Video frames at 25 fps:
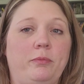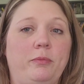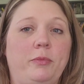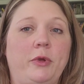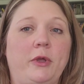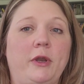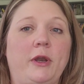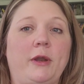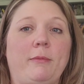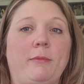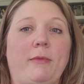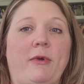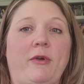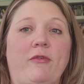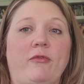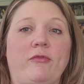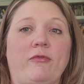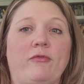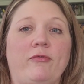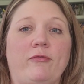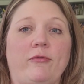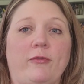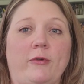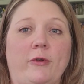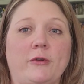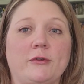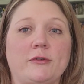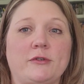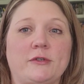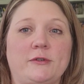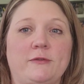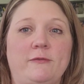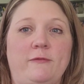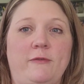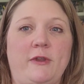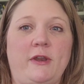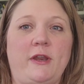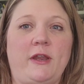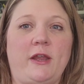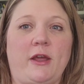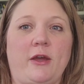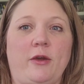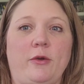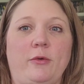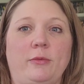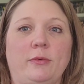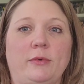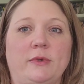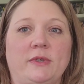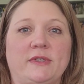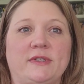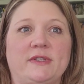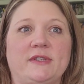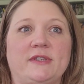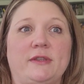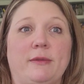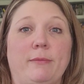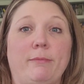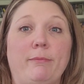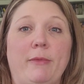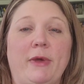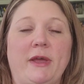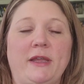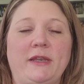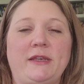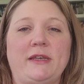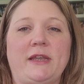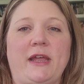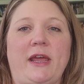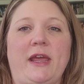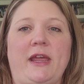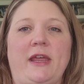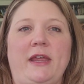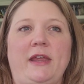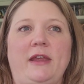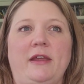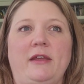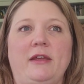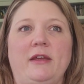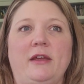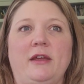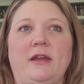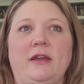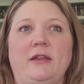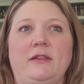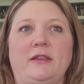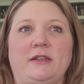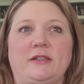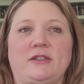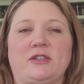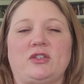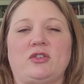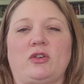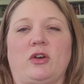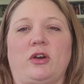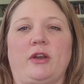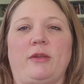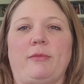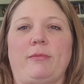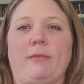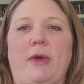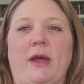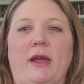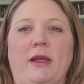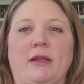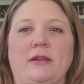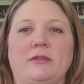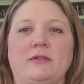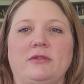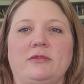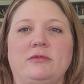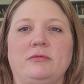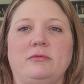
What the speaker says: put up my first video was the Monday that started my